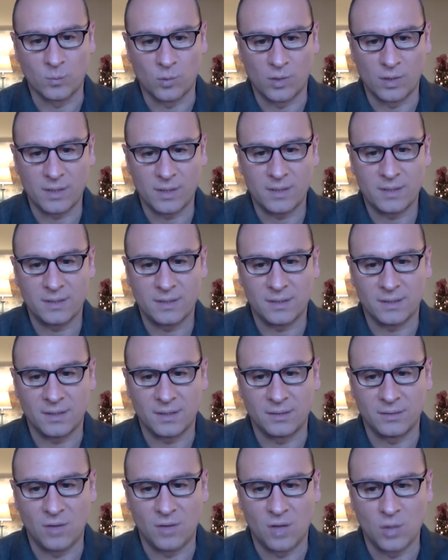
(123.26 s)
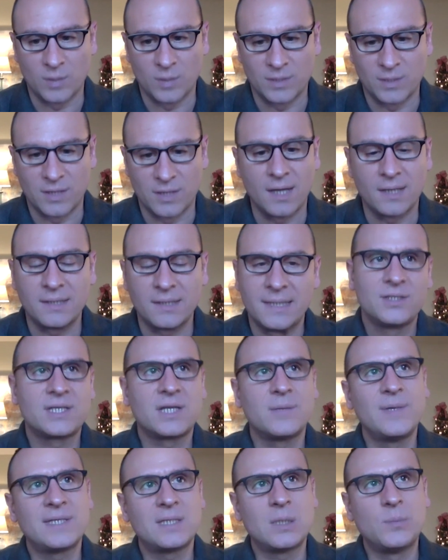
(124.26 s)
work along with Dawn. Just
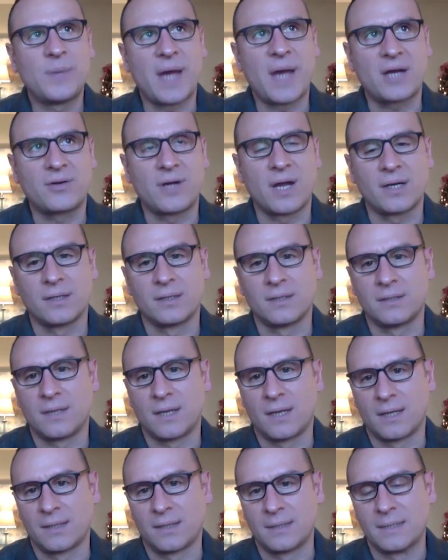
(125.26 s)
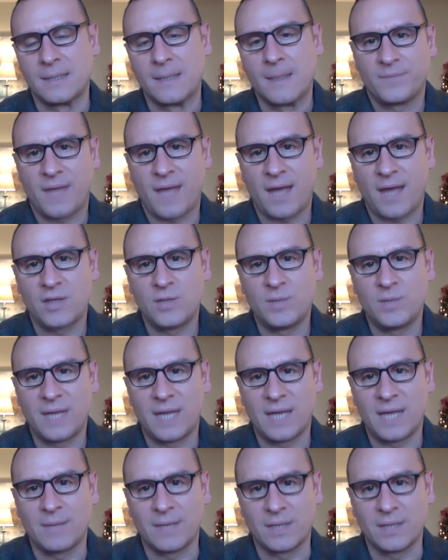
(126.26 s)
give me some background on how you
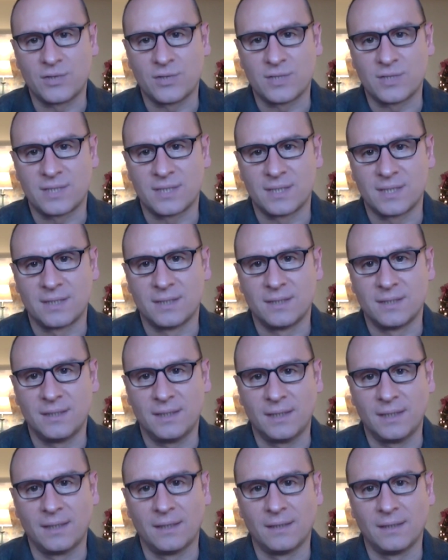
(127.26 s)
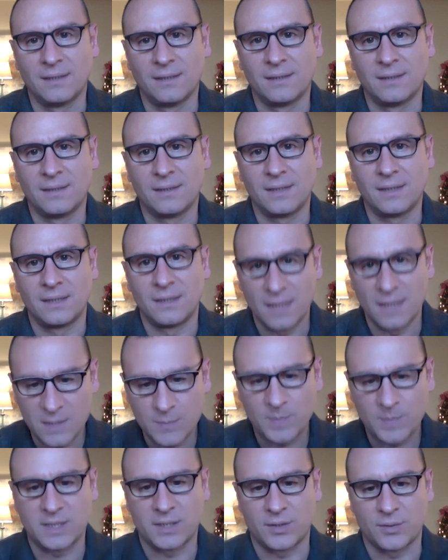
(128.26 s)
became interested in this
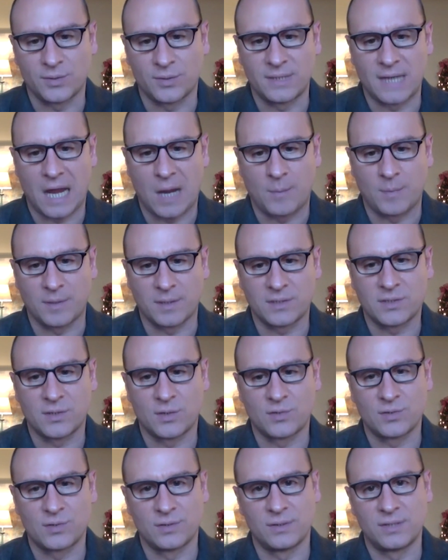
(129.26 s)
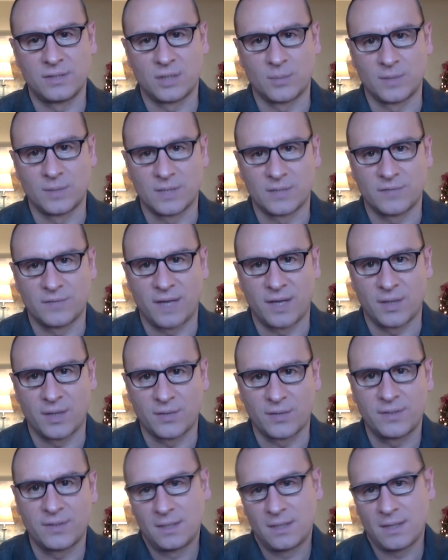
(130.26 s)
particular topic, social determinants of
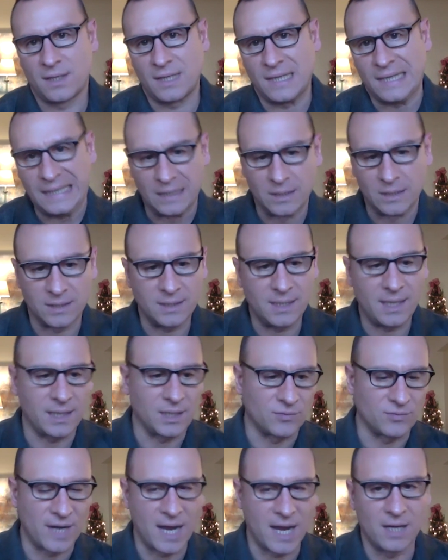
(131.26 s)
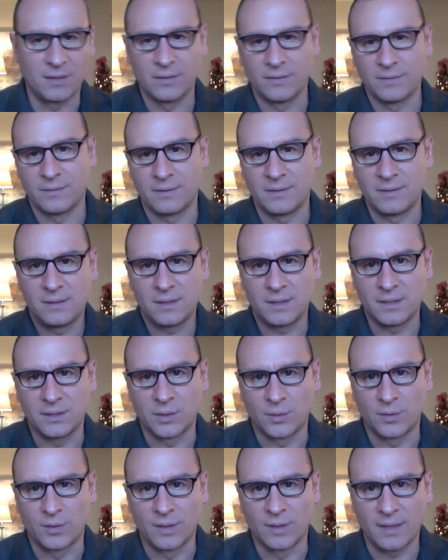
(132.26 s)
health, kind of in and around,
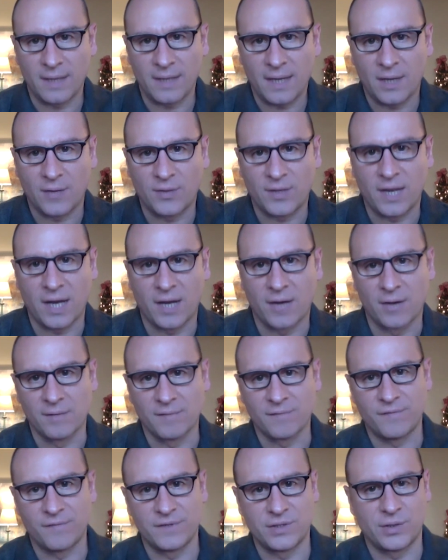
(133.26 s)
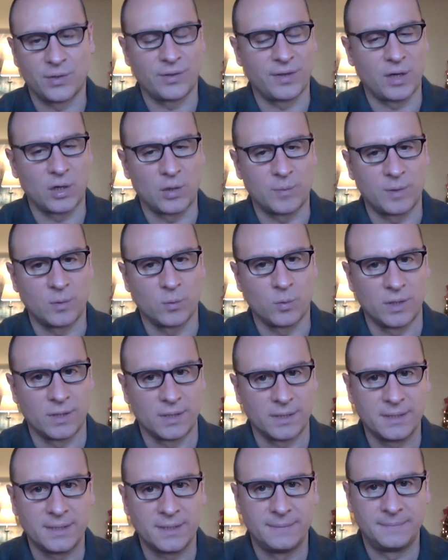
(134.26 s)
the healthcare and physical therapy
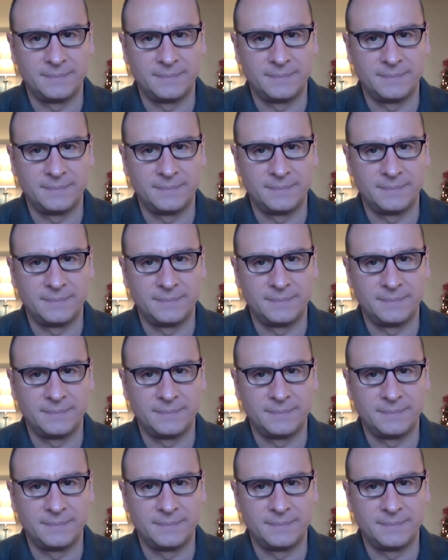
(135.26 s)
world.